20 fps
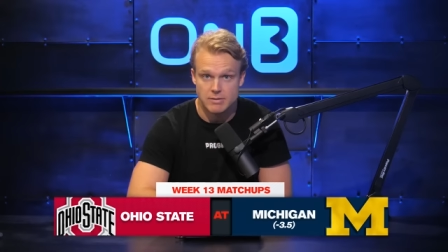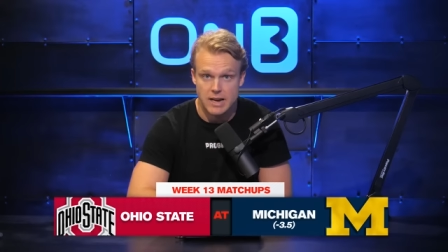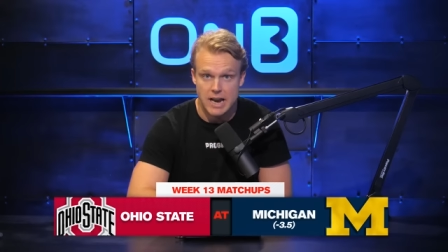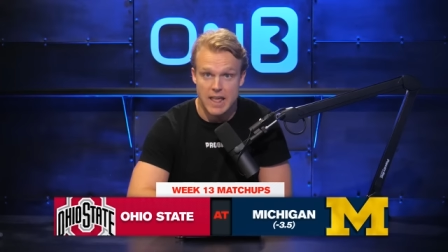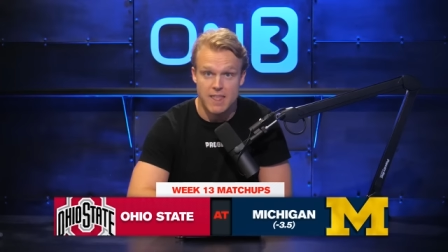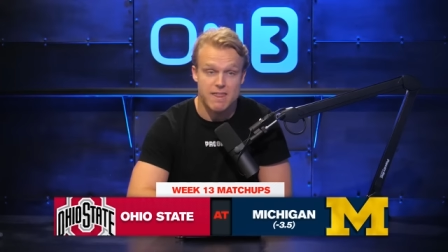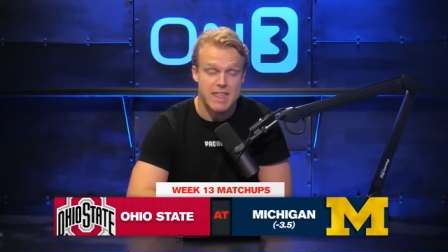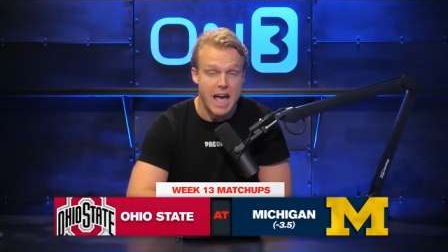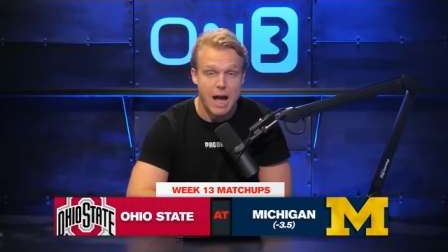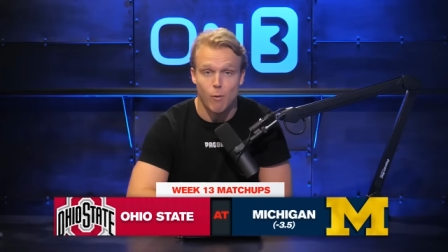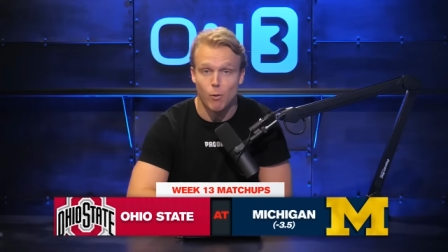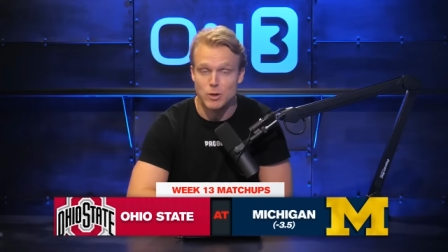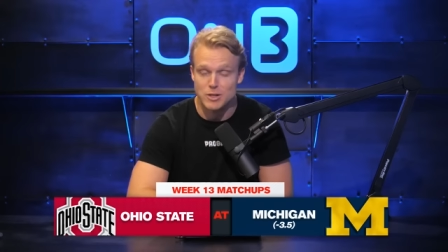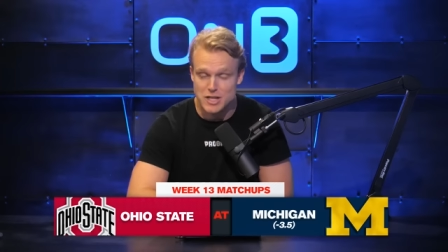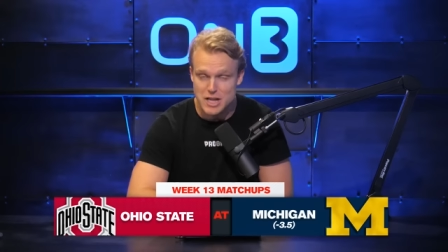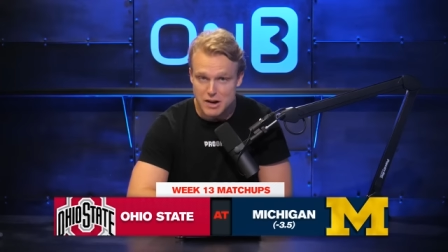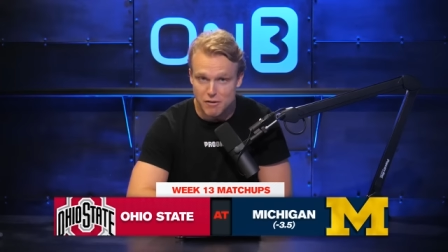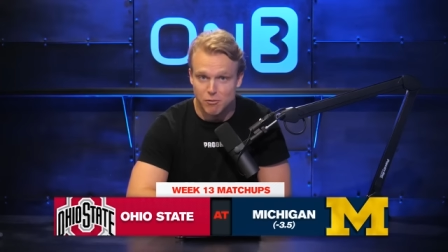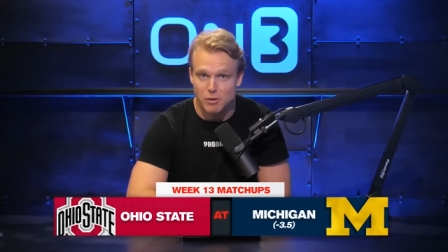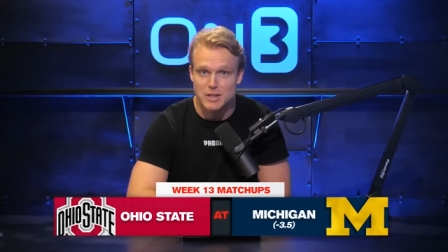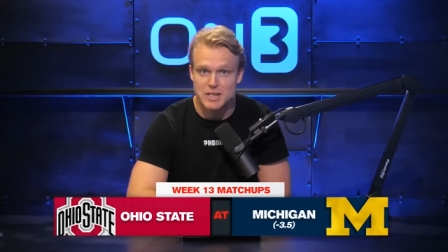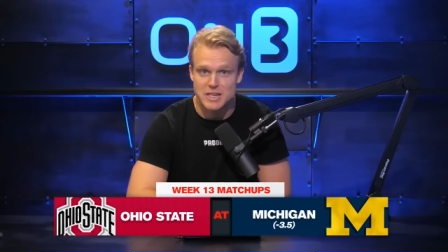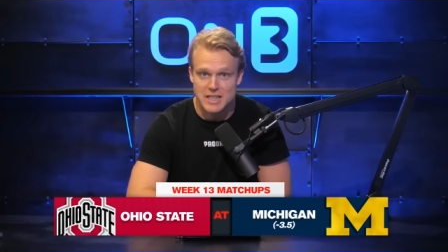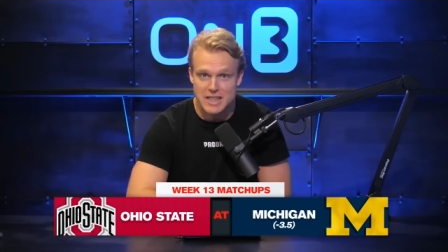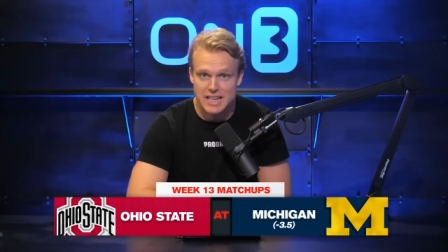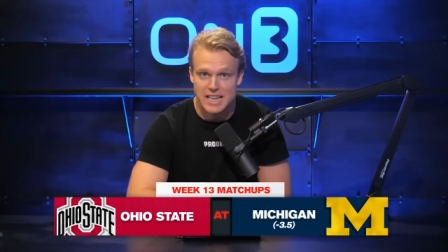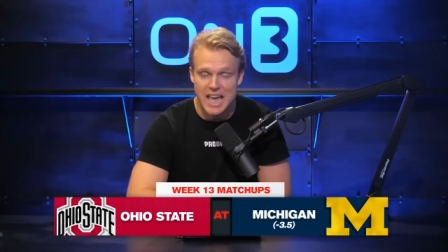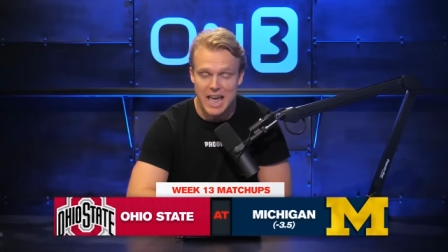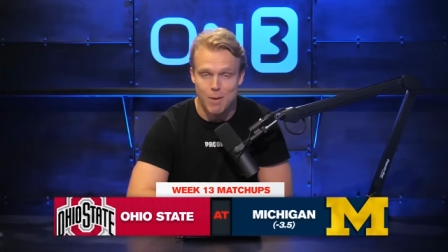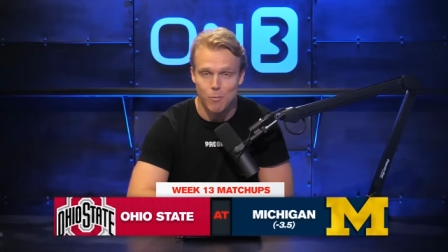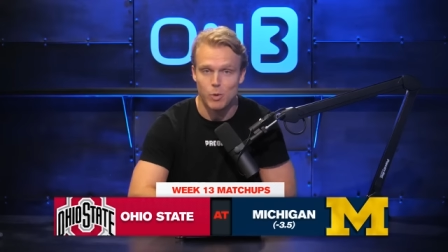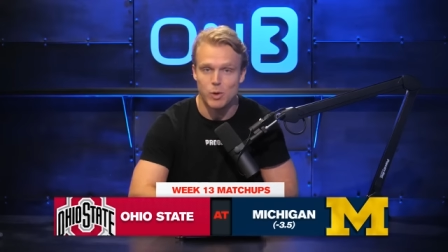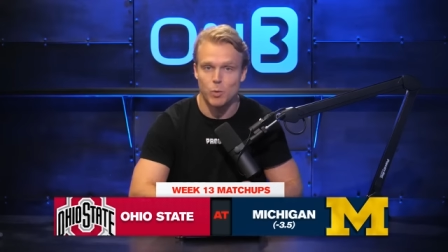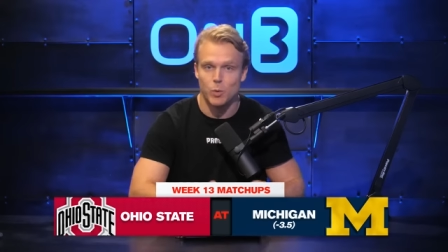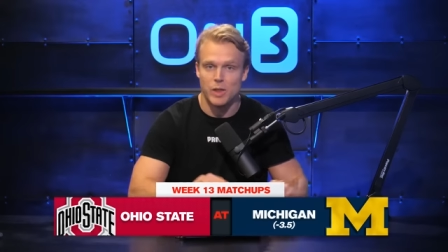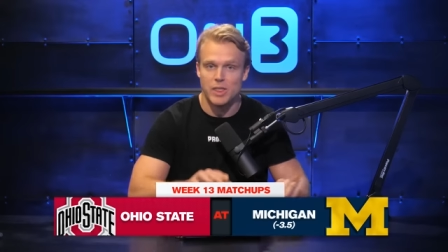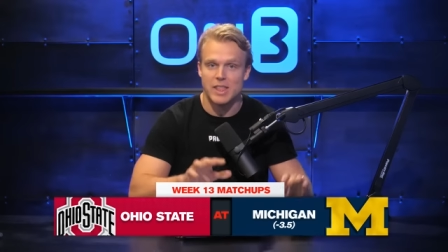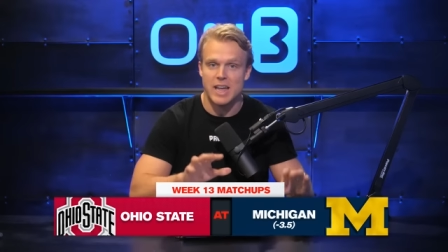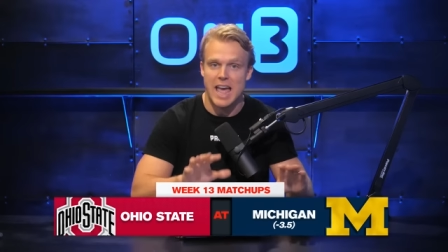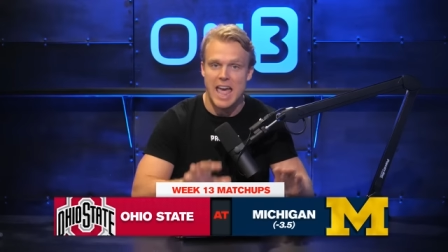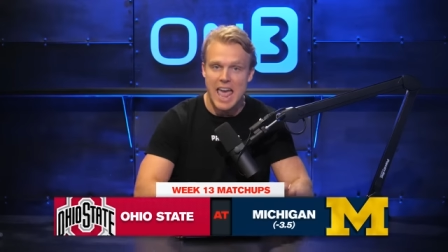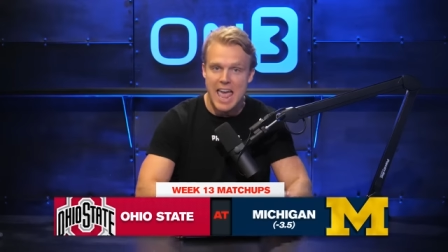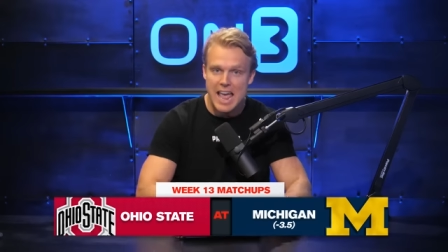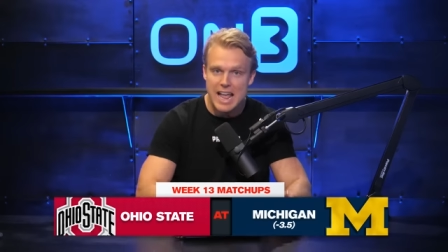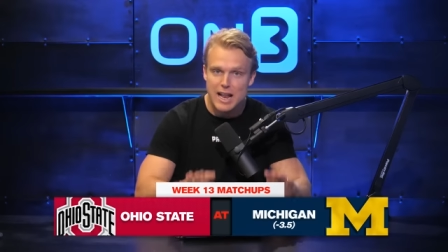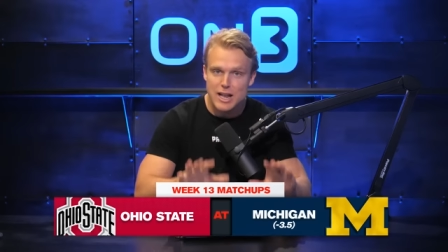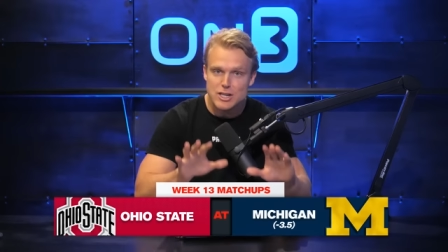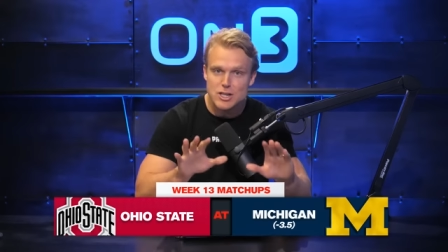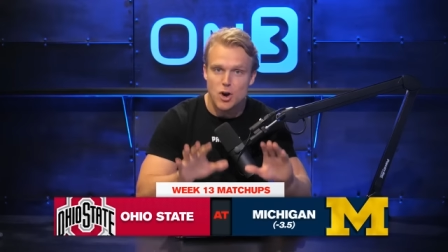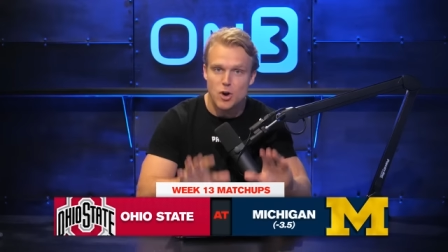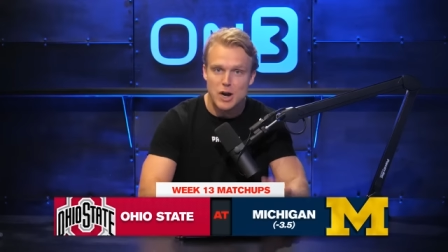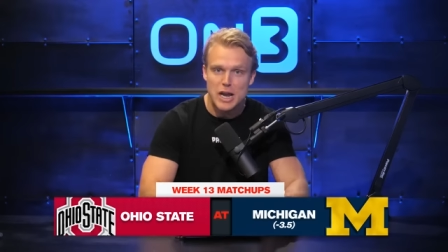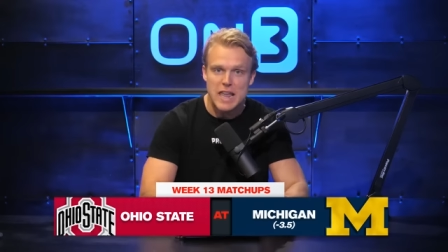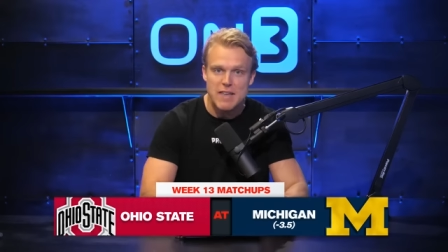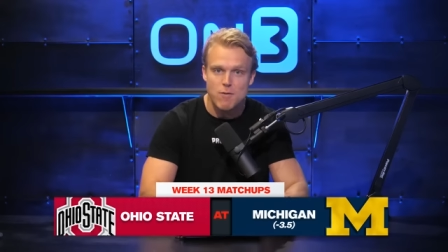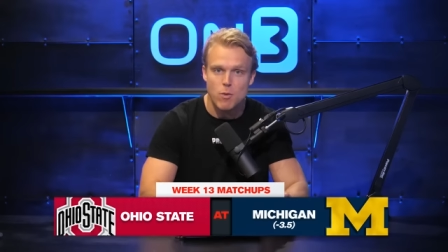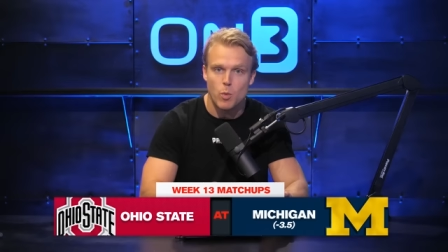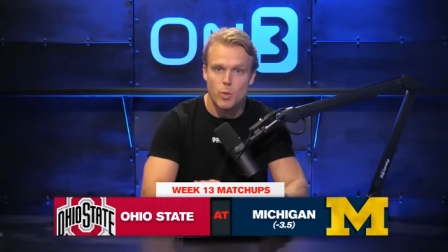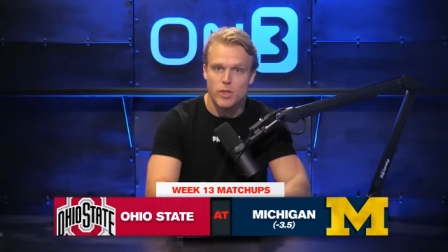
And that was the difference in the game. When, when the hands are even,